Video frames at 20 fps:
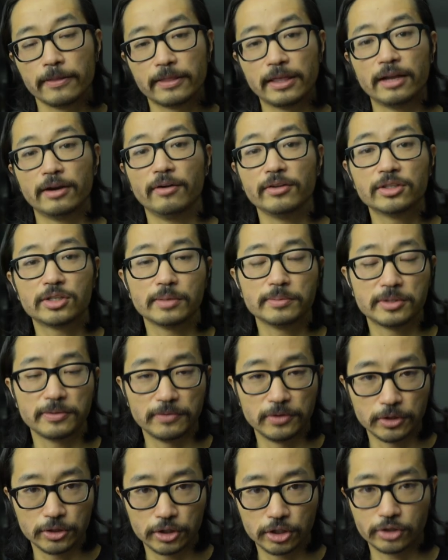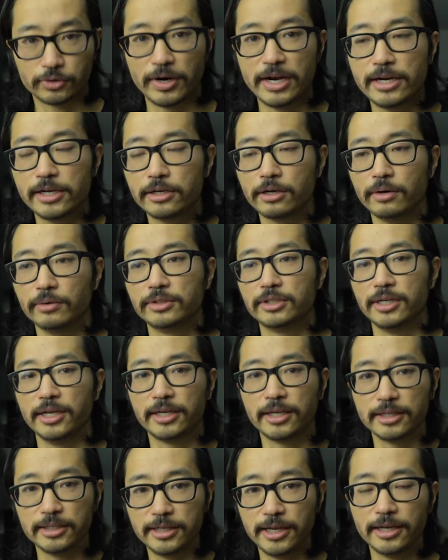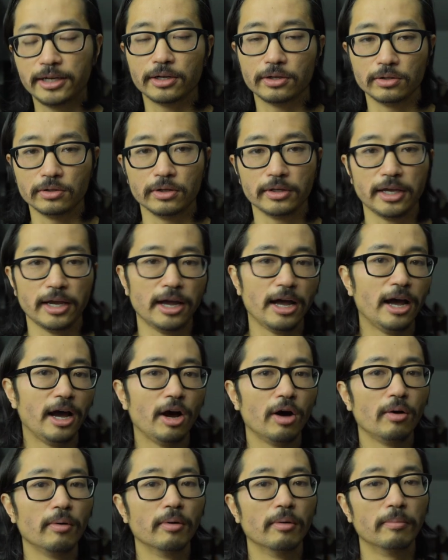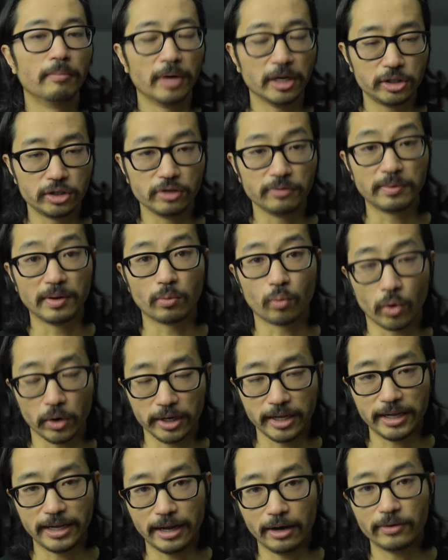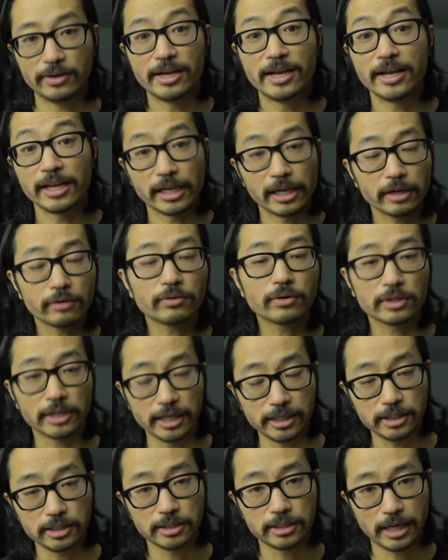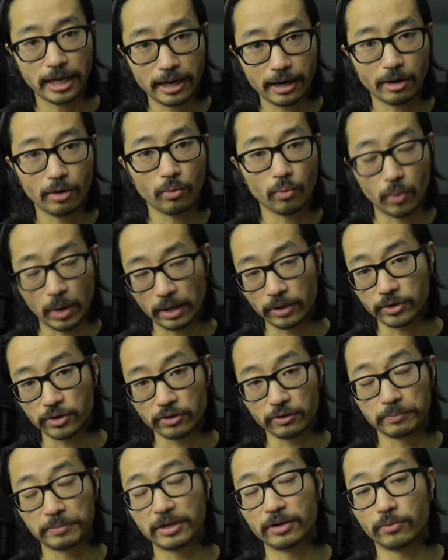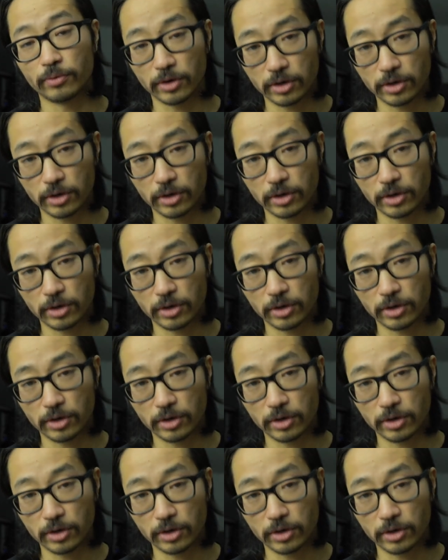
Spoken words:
Then in terms of the strain coach, it can take a look at how much you've been working out in relation to how well you've been